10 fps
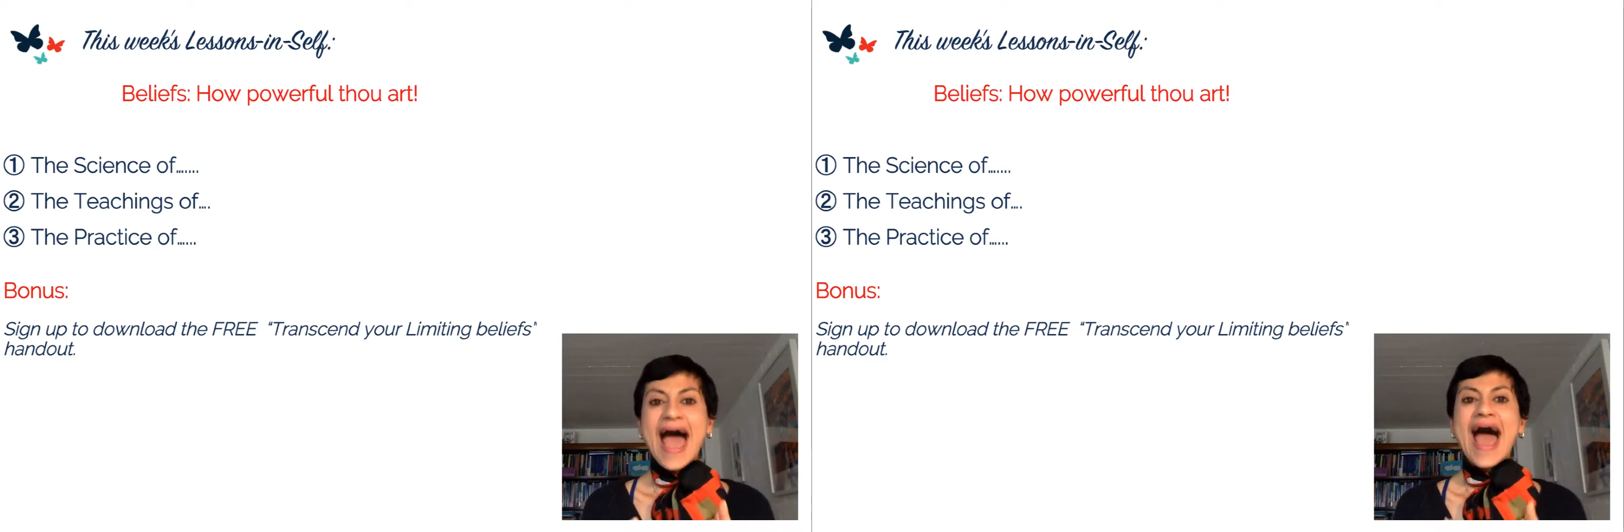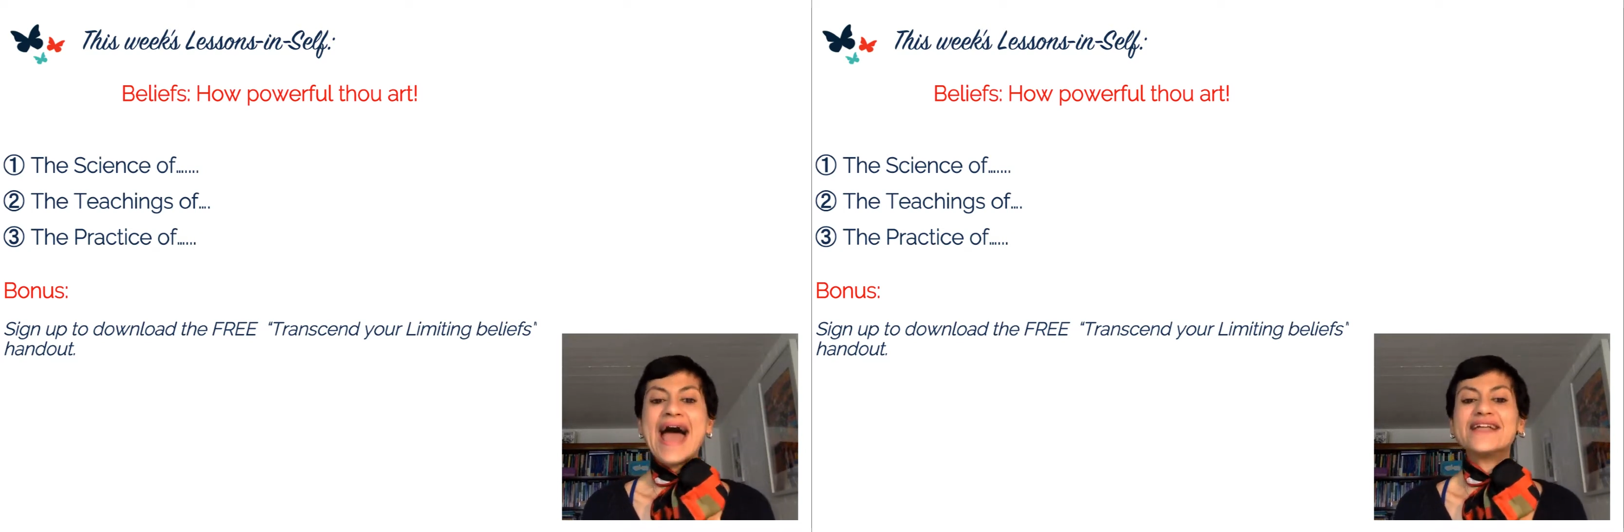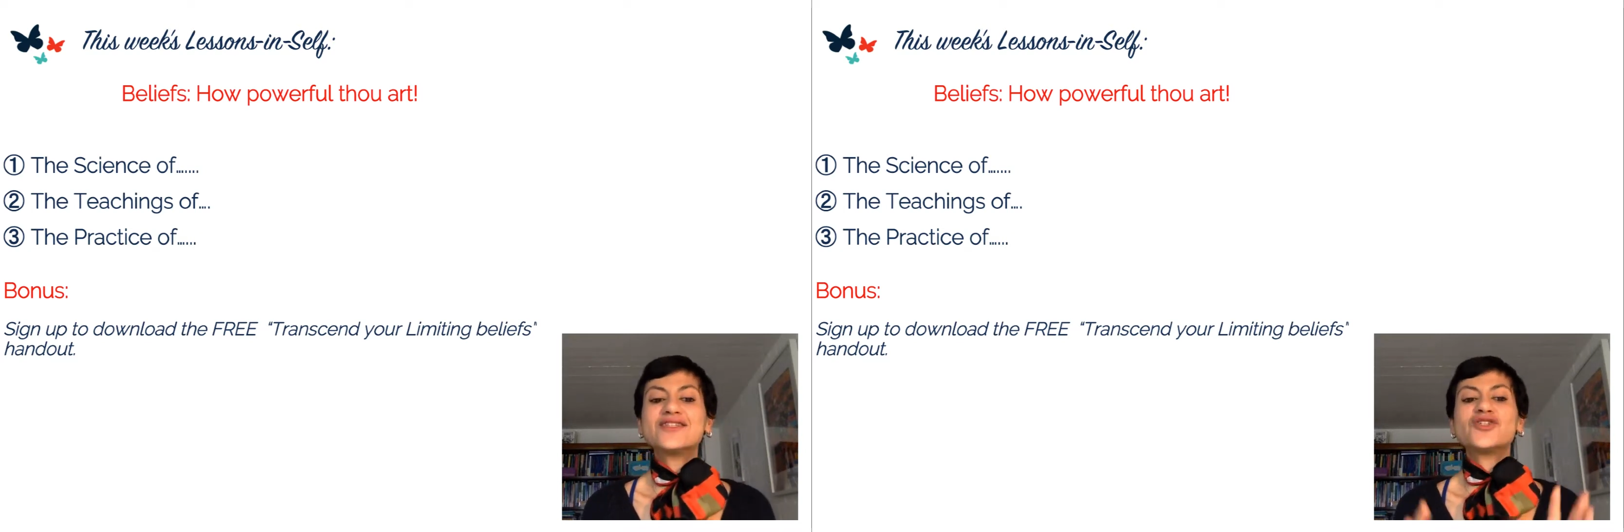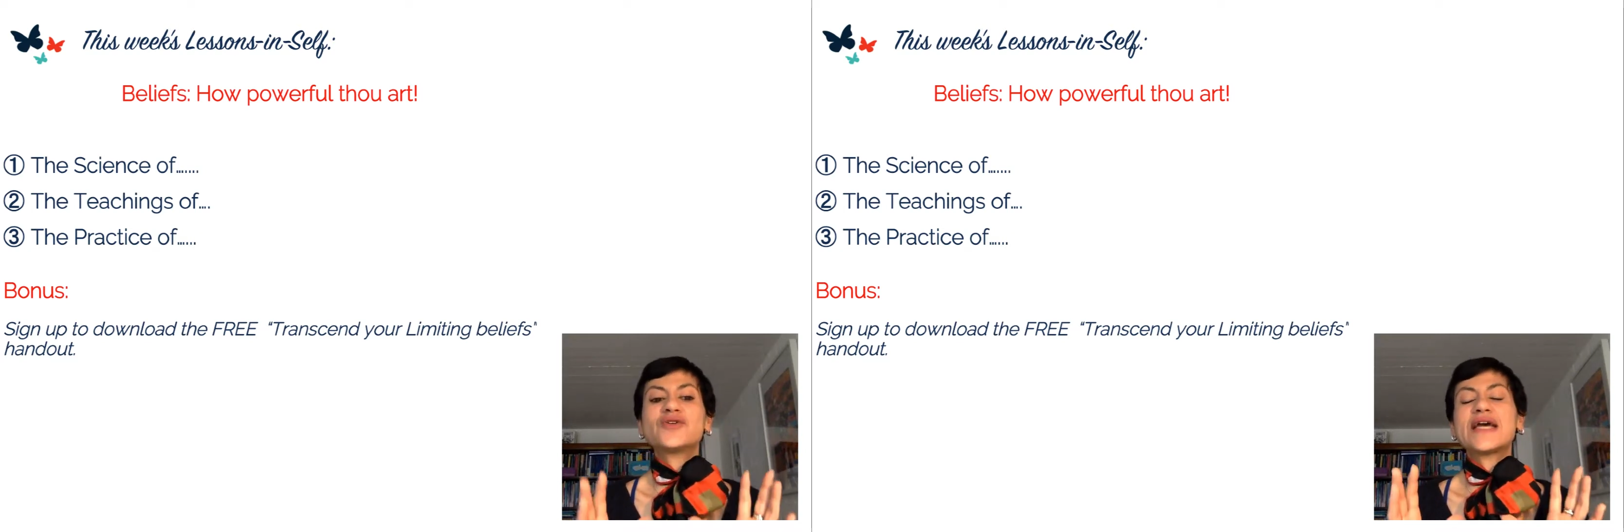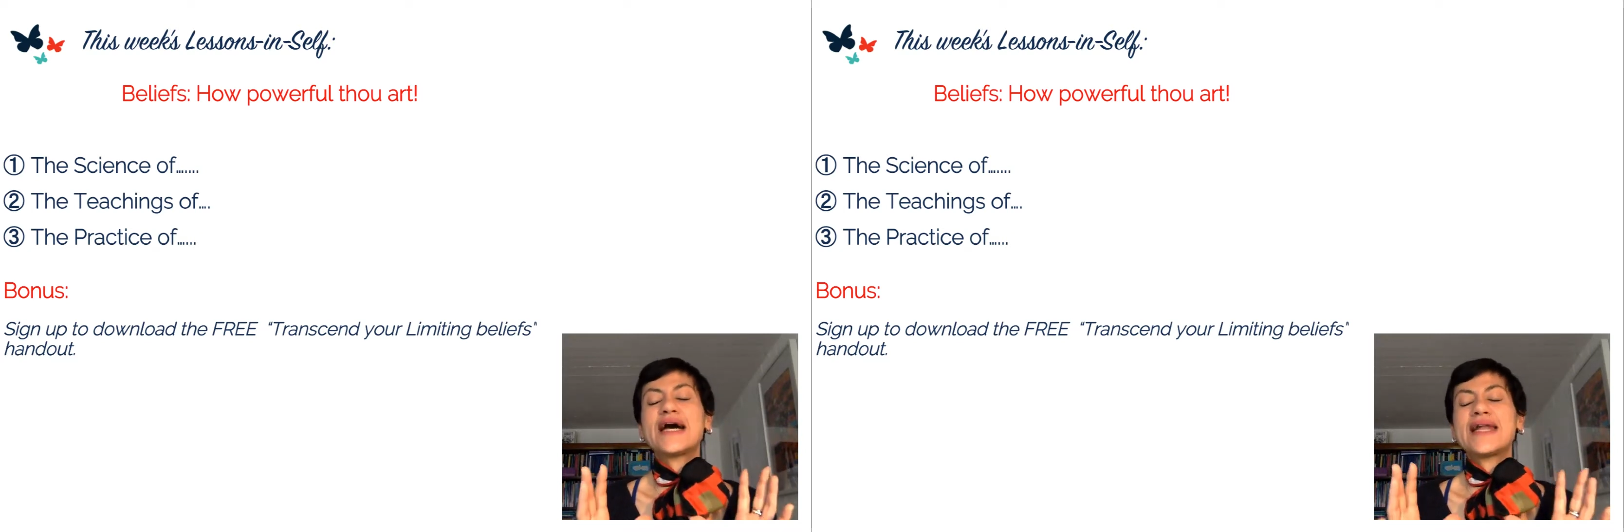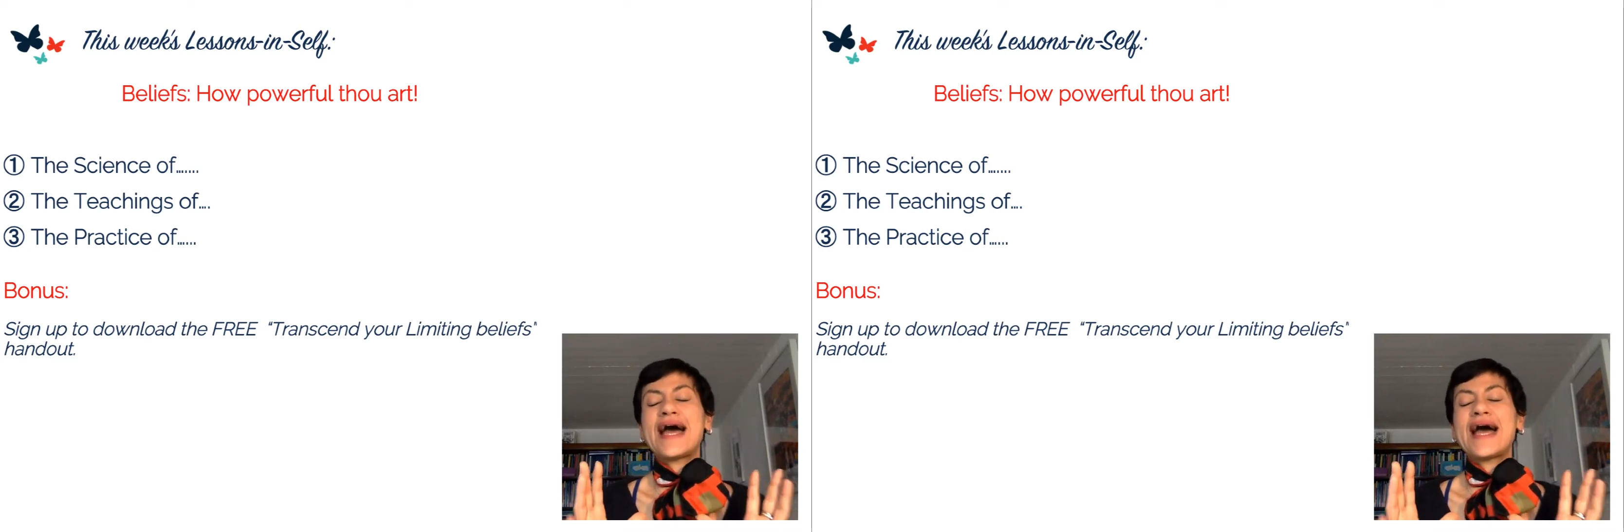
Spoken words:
and you can